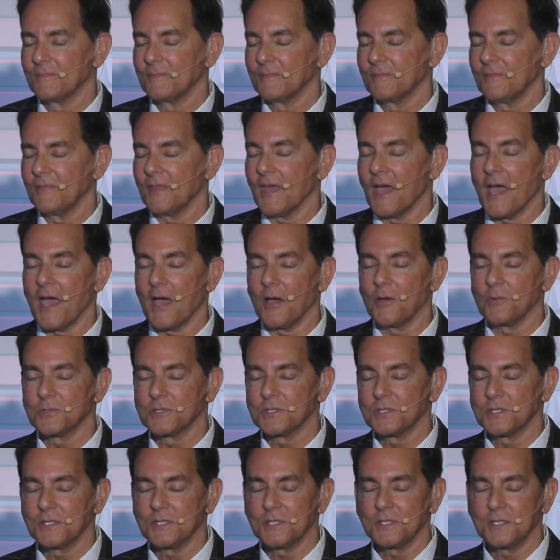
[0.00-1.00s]
The
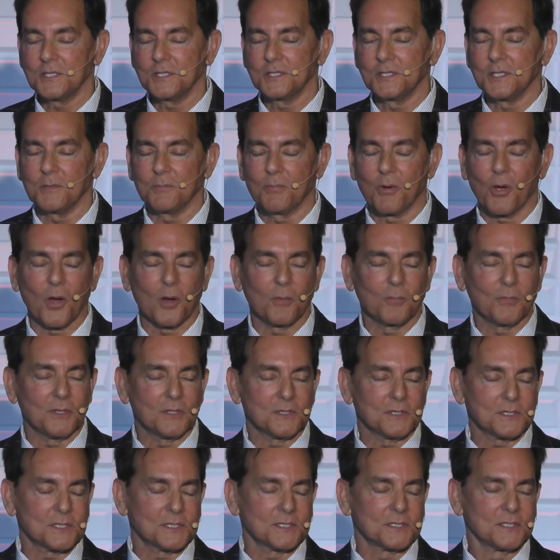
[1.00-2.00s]
houses, the
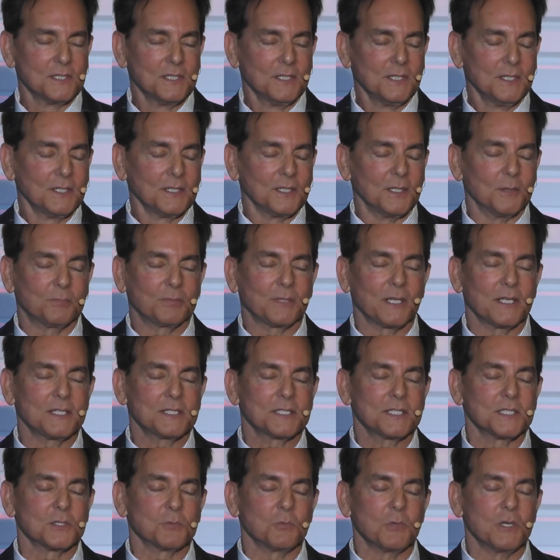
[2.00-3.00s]
apartments, the
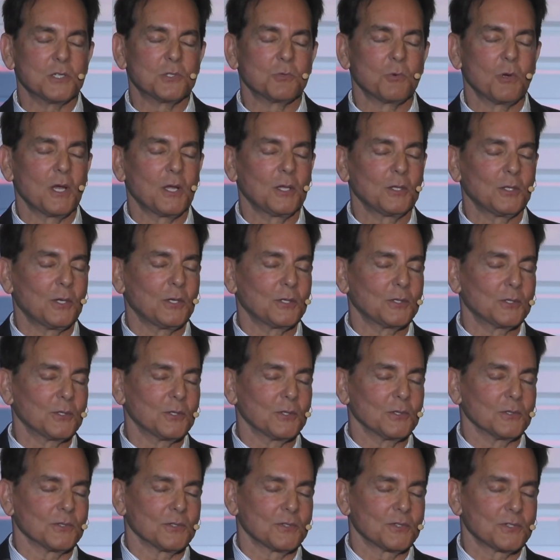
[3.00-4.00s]
places we dwell on
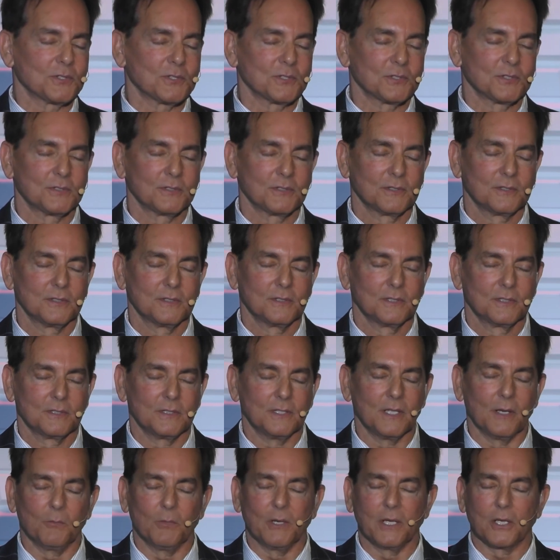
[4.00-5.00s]
earth
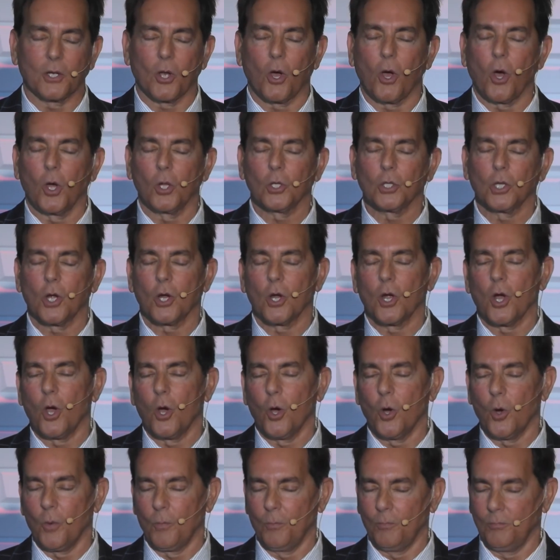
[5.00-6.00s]
that we call our
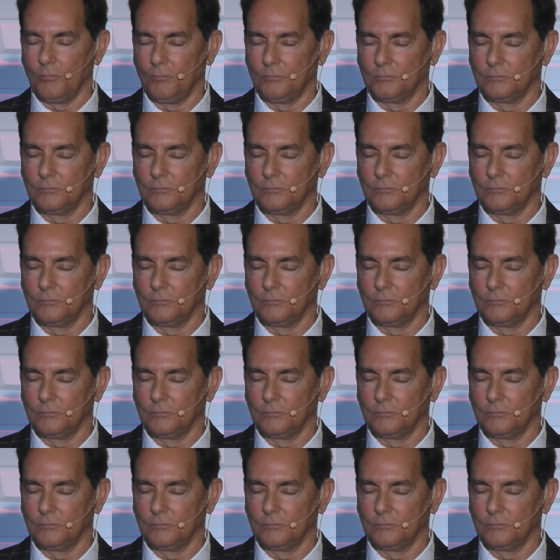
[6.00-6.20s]
home,